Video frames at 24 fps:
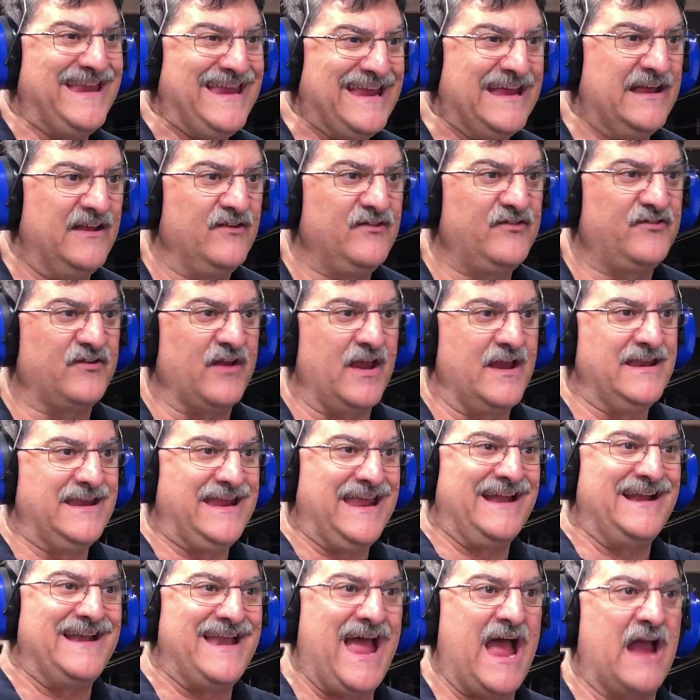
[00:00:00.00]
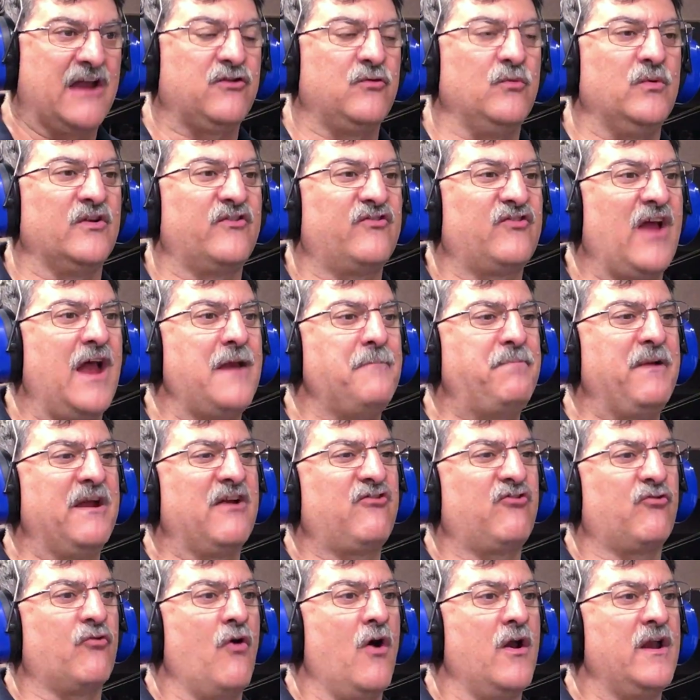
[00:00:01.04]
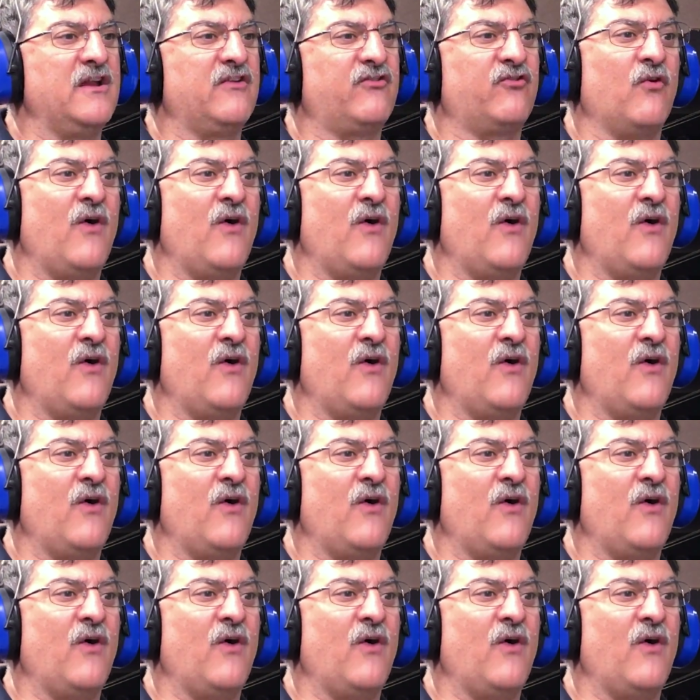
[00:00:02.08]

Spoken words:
is and get an accurate sight picture on it.